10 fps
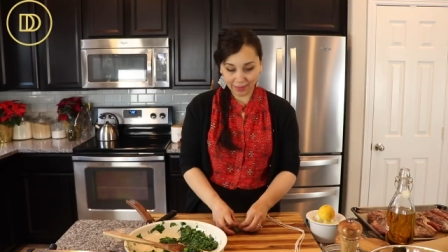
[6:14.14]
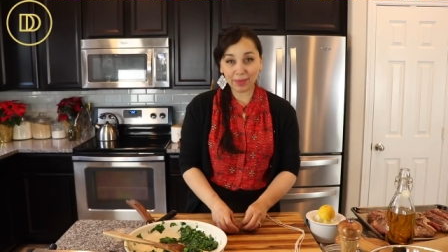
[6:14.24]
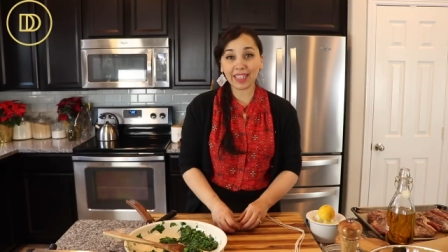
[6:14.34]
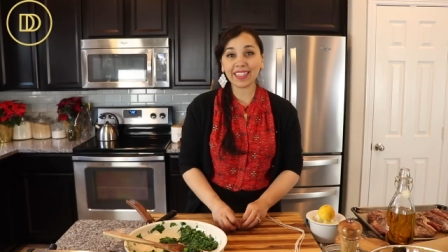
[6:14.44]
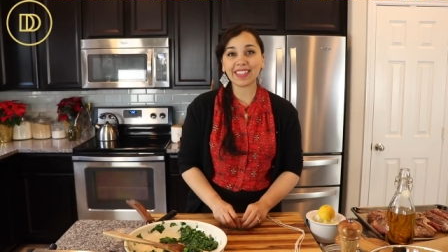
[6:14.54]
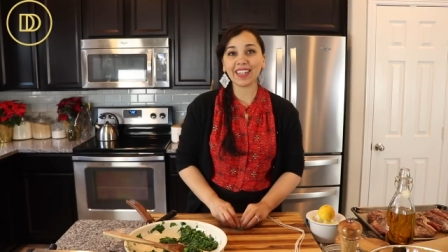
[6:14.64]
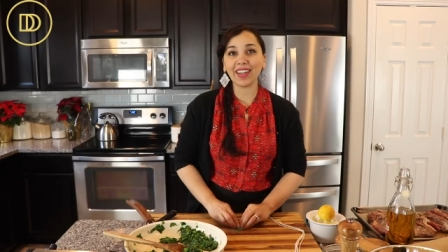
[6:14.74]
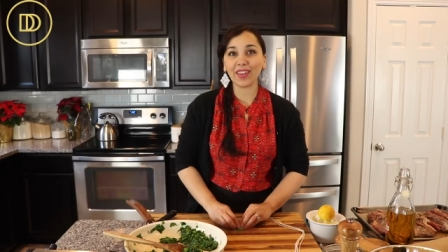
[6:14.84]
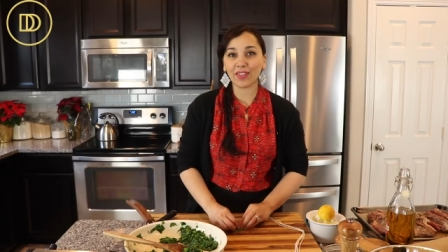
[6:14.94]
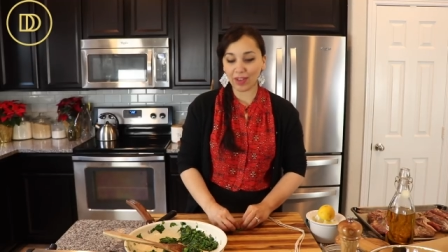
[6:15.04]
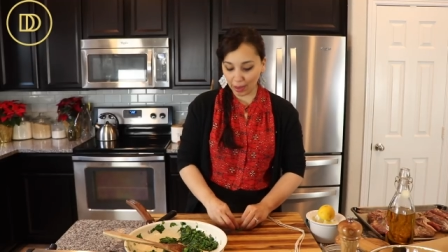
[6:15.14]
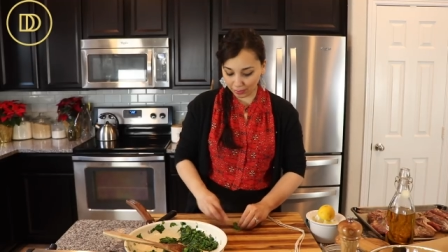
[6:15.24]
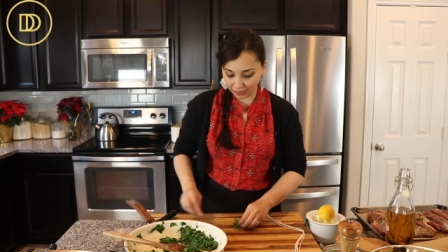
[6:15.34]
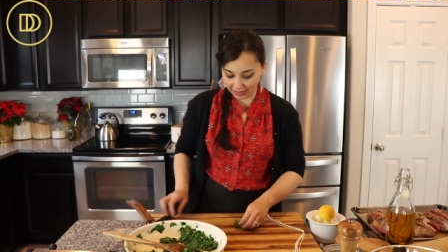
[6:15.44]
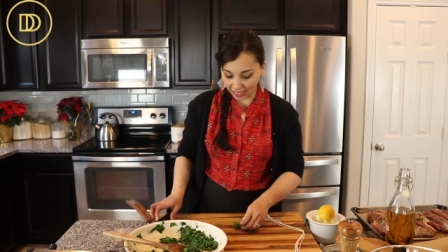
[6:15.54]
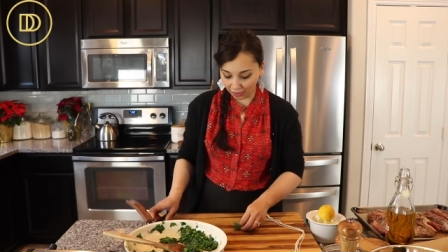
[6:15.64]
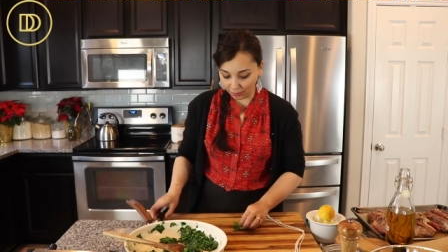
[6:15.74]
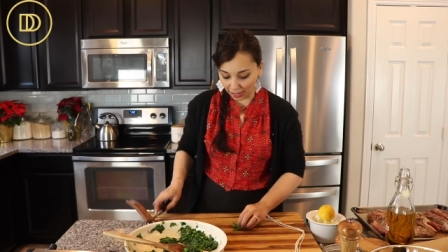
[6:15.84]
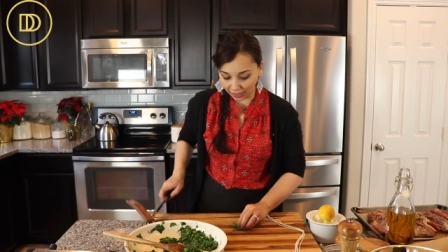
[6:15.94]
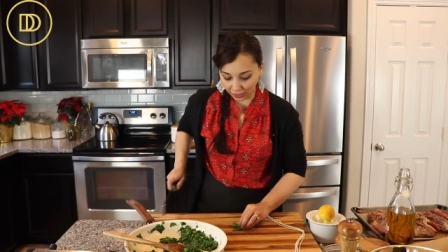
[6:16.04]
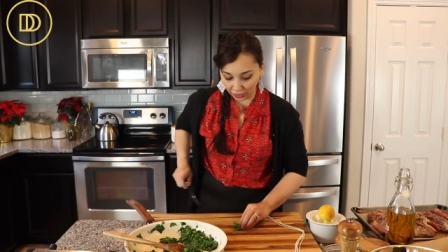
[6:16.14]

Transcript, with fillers: Mint is another fabulous aromatic